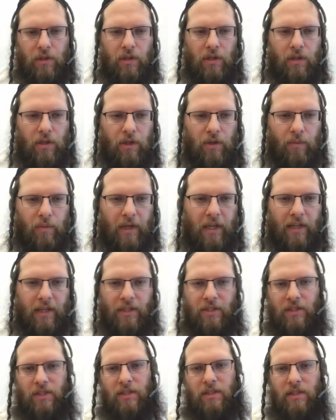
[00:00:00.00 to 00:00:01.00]
And we can't
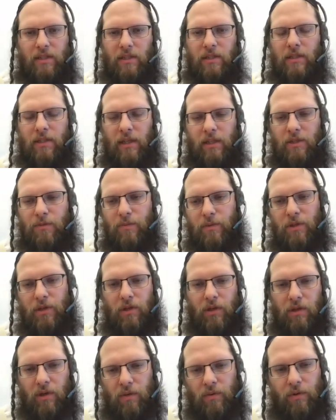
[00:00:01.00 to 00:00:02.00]
actually see the dates, but they
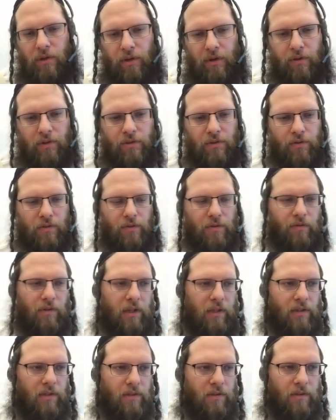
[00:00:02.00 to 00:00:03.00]
are out there to the
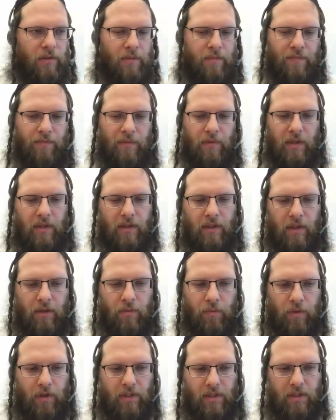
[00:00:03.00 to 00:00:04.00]
right. And
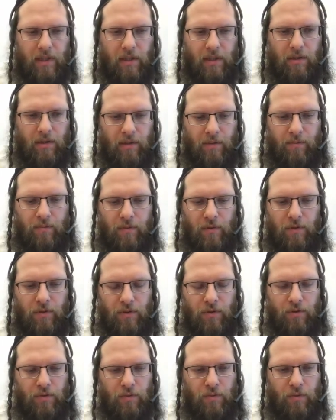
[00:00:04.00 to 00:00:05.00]
then we assign them
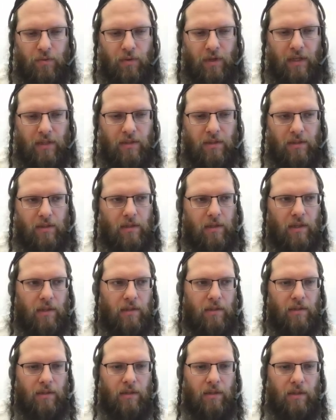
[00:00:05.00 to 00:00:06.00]
to S
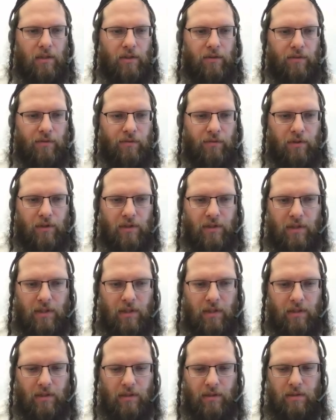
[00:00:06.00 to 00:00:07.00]
and D for the
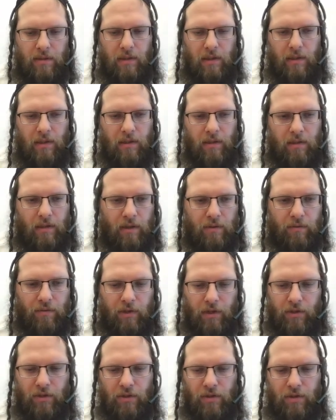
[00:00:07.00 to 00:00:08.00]
signs and the date
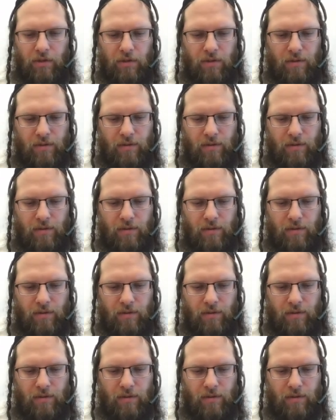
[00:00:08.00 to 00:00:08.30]
ranges.